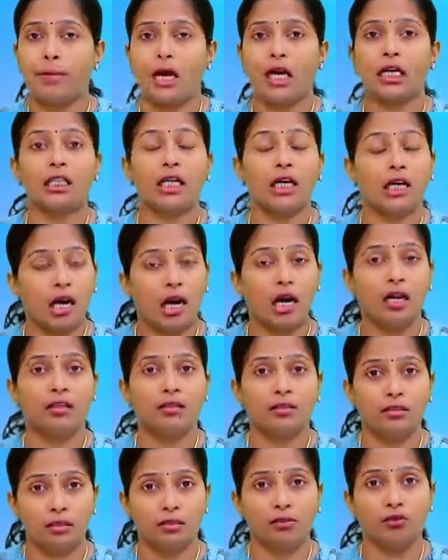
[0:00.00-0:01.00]
but the
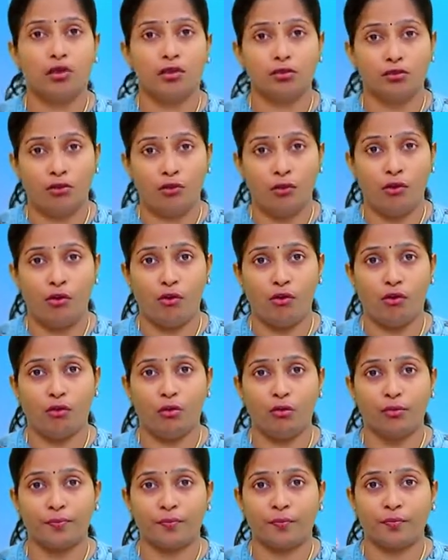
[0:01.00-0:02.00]
color did not
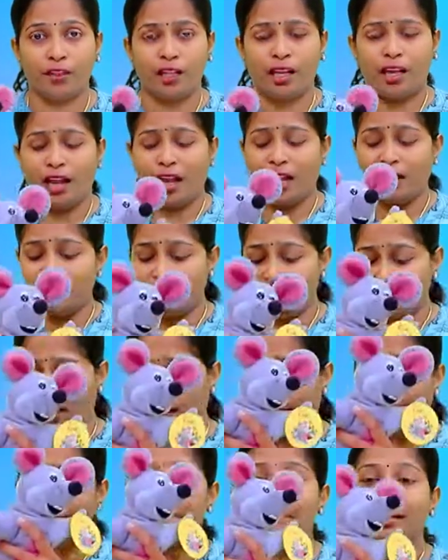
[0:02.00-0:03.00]
go. And
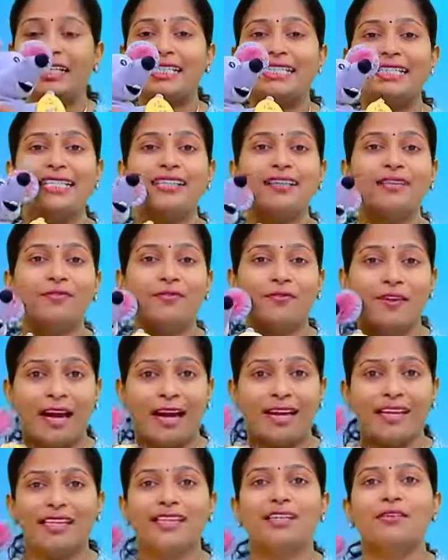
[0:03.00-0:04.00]
the pretty
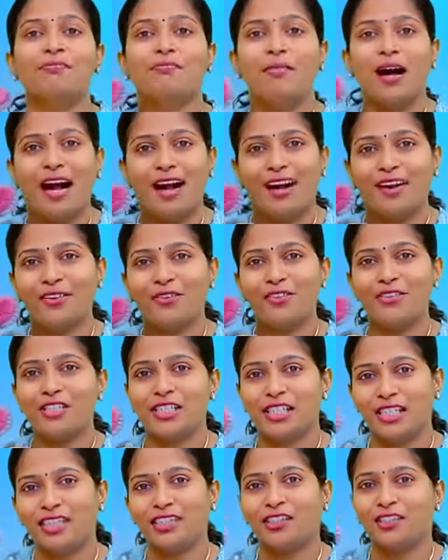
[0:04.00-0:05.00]
white mouse
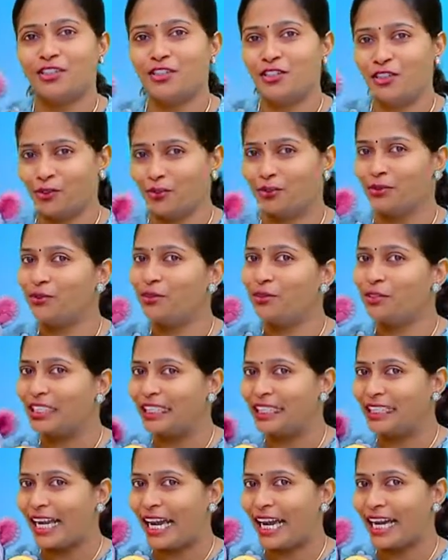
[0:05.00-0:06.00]
turned to
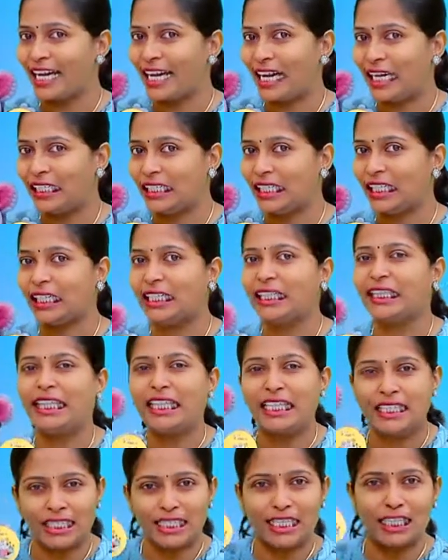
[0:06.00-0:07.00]
grey color.
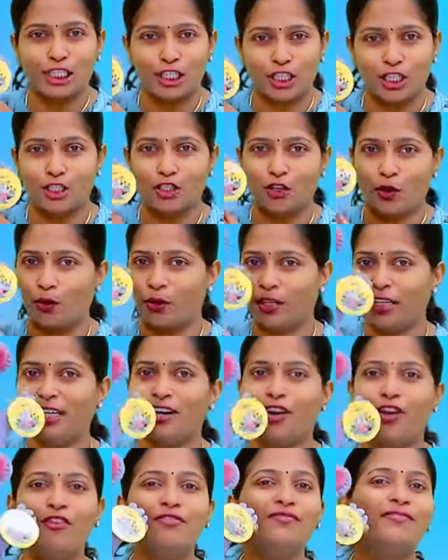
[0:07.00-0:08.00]
This is the
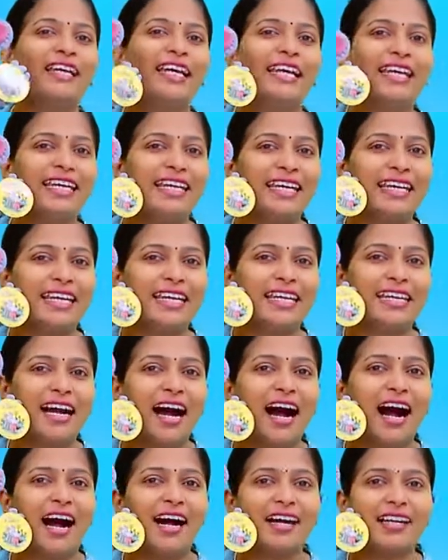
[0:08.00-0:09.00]
story of Inky,
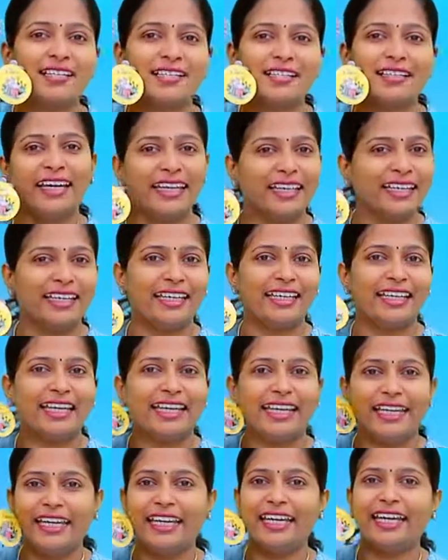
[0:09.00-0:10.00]
our Inky.
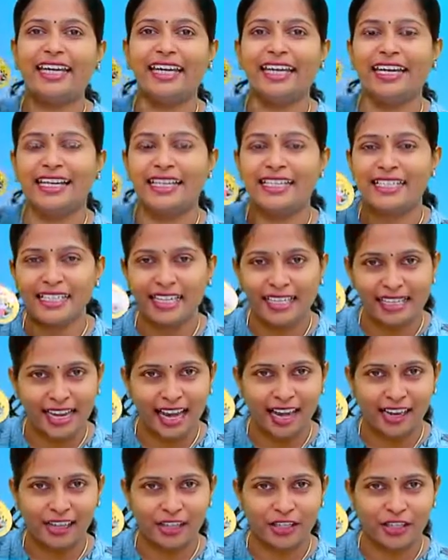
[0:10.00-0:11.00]
Inky is a
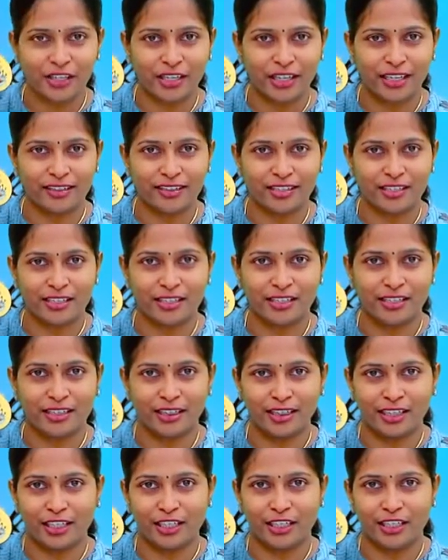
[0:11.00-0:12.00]
character in
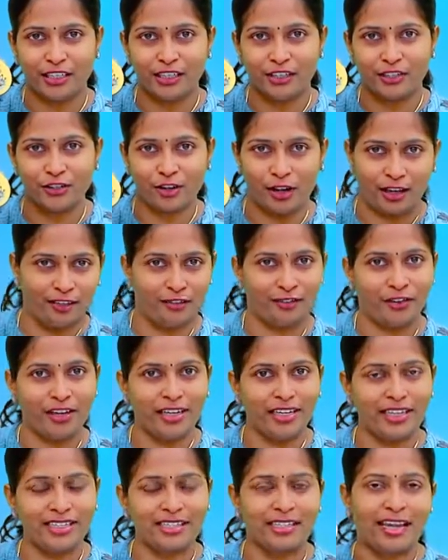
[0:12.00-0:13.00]
the Jolly
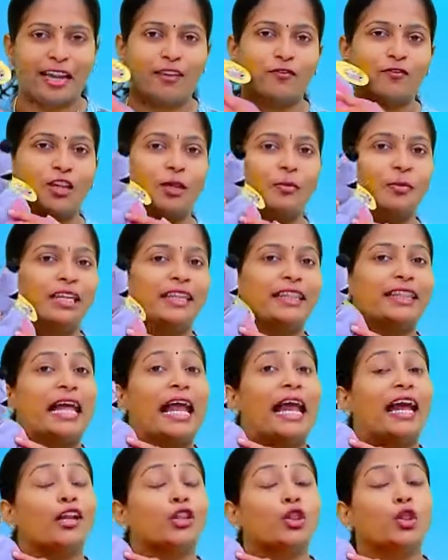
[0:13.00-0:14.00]
Phonics and will be
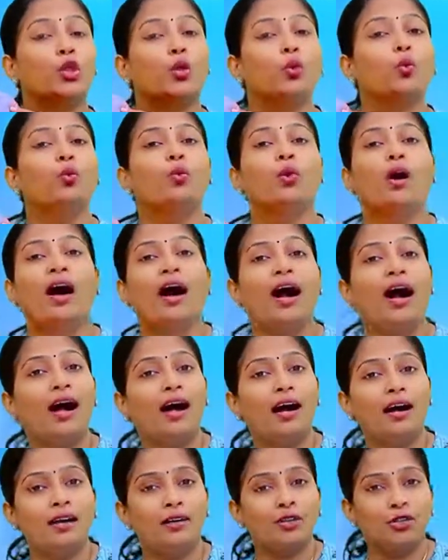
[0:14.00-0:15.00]
there
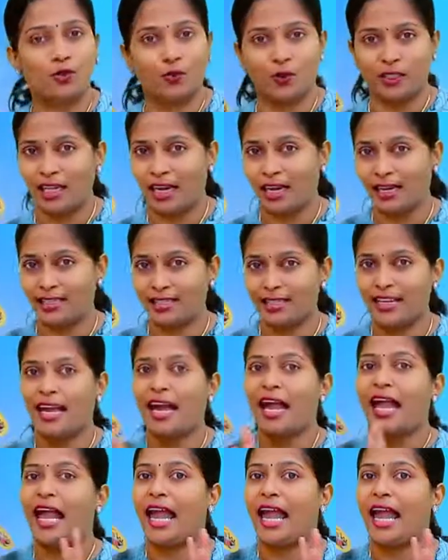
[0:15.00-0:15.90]
throughout with us